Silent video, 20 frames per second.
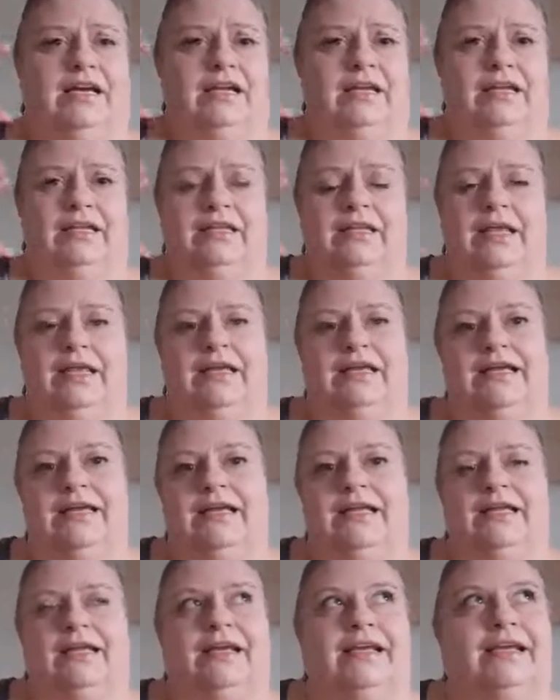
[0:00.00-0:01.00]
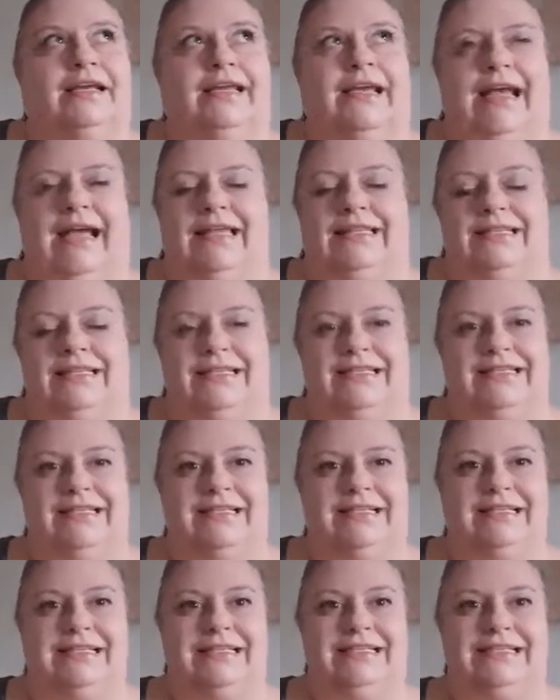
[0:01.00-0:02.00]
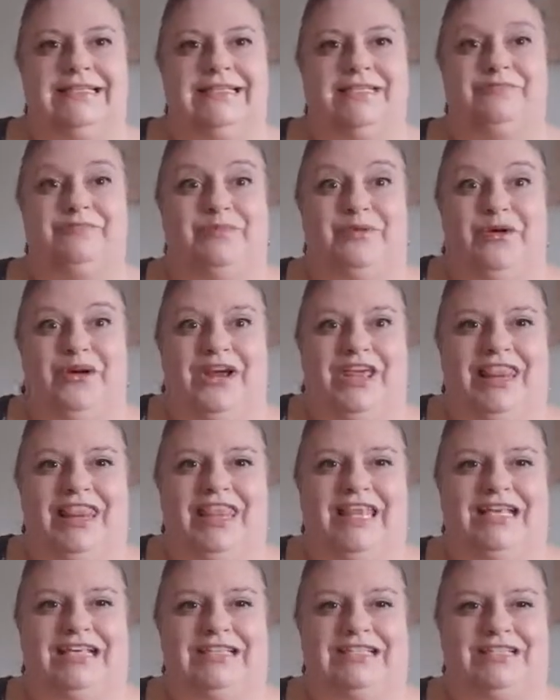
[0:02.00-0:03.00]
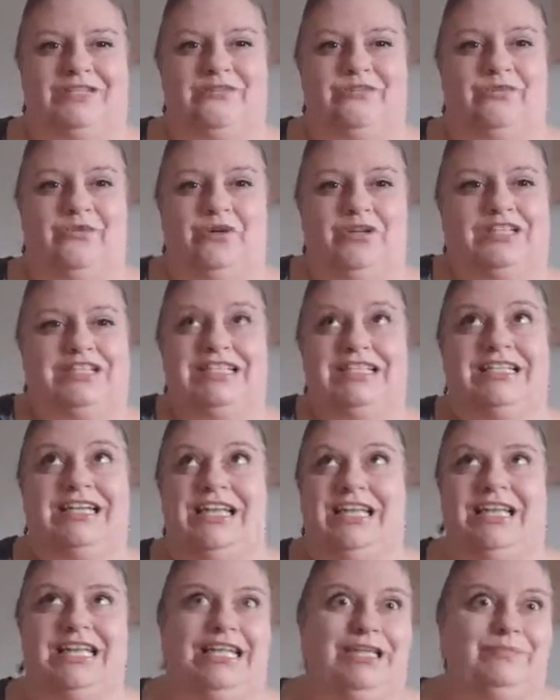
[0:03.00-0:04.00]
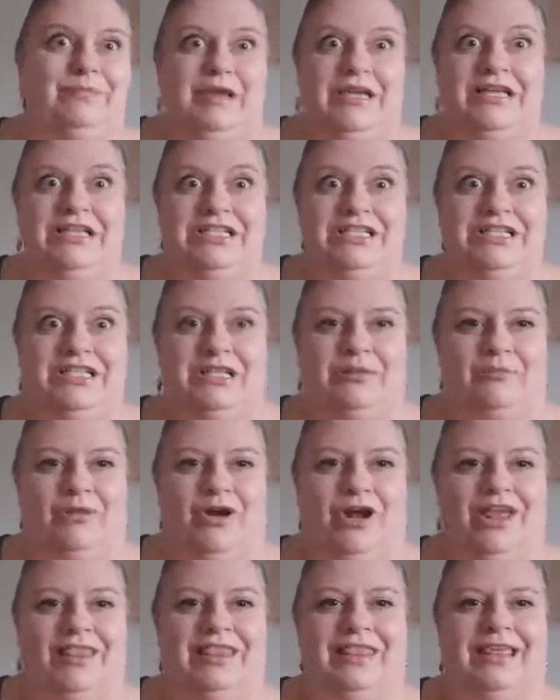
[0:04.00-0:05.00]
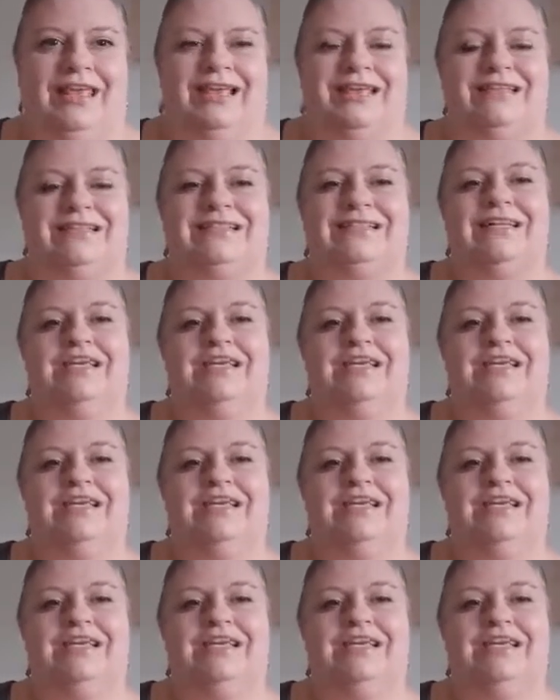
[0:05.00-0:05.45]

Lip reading: like a cat that suddenly sees bright things and wants to leap into the bright things,